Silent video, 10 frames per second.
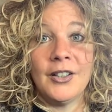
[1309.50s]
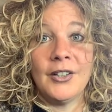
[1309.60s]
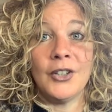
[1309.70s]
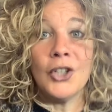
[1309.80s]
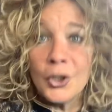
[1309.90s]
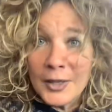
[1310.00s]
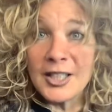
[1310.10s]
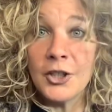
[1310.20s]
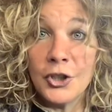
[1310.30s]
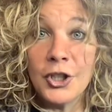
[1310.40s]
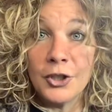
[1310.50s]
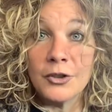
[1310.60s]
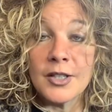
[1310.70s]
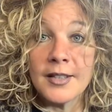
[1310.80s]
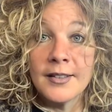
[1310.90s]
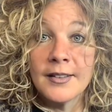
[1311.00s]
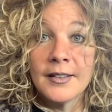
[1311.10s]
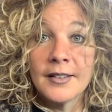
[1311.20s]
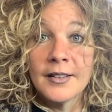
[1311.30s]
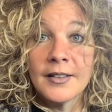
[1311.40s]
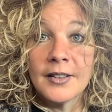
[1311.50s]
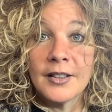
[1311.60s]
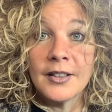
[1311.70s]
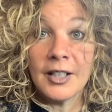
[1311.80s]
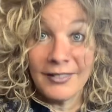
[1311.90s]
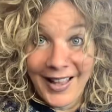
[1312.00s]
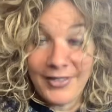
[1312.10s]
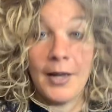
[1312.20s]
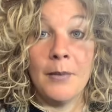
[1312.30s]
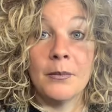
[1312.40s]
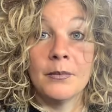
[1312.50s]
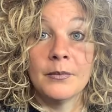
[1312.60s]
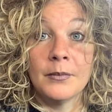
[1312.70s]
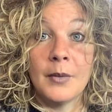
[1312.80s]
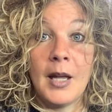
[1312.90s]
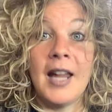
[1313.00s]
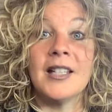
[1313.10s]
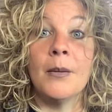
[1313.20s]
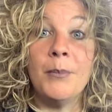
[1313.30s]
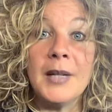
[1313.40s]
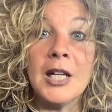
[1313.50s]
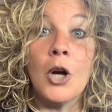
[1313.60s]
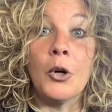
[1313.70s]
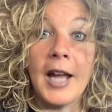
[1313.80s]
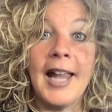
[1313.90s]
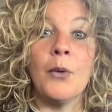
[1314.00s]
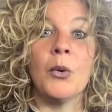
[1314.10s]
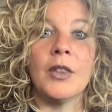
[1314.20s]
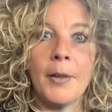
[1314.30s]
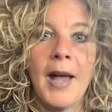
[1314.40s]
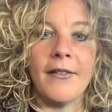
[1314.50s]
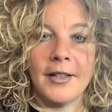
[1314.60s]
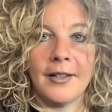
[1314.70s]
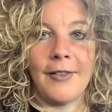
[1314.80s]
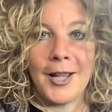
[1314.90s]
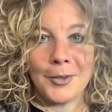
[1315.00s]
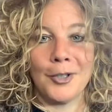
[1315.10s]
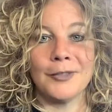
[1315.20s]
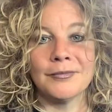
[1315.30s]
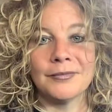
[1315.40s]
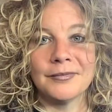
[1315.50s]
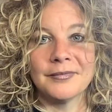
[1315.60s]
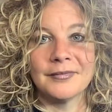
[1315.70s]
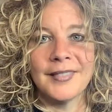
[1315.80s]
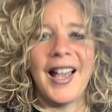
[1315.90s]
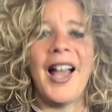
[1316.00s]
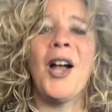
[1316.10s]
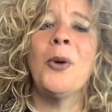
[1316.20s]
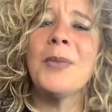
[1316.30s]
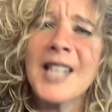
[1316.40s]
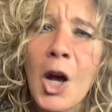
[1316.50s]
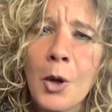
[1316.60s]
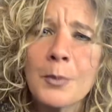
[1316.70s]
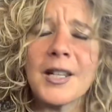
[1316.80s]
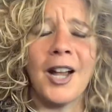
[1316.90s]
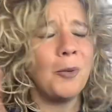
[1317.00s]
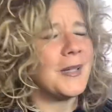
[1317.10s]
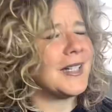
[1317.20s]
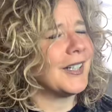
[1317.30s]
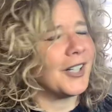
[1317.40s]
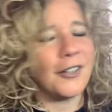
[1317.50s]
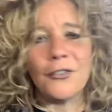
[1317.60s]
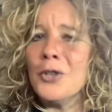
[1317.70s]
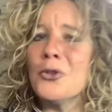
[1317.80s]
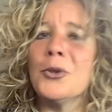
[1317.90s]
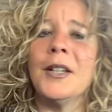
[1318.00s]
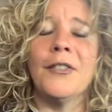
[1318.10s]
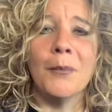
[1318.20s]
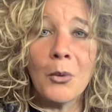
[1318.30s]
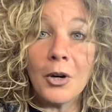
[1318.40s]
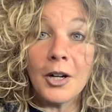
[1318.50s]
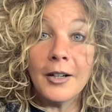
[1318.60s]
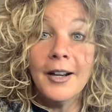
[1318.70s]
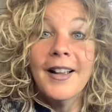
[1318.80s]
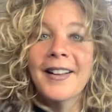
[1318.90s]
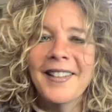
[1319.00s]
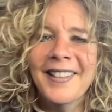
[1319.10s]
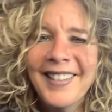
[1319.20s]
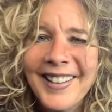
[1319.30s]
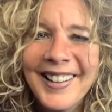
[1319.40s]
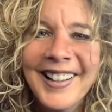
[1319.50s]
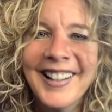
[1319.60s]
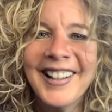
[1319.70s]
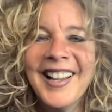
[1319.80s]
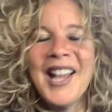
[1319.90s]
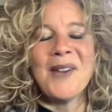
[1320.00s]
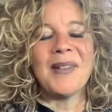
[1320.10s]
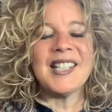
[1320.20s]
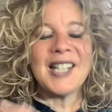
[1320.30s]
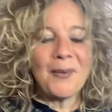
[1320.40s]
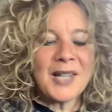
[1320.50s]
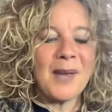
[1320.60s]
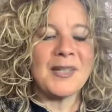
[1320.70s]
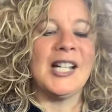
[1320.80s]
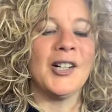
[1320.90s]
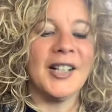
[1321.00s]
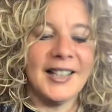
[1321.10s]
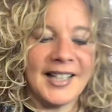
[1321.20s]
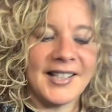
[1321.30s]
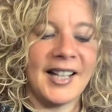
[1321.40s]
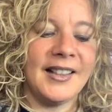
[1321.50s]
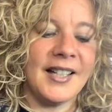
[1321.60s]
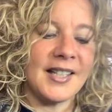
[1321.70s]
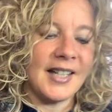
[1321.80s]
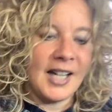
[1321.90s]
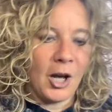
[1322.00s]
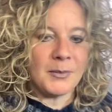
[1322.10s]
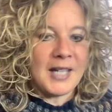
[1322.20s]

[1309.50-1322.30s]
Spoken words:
You get to choose to let them and to be okay with them having the last word. I hope this helped. I hope it didn't confuse you even more. But sometimes hearing things like this can help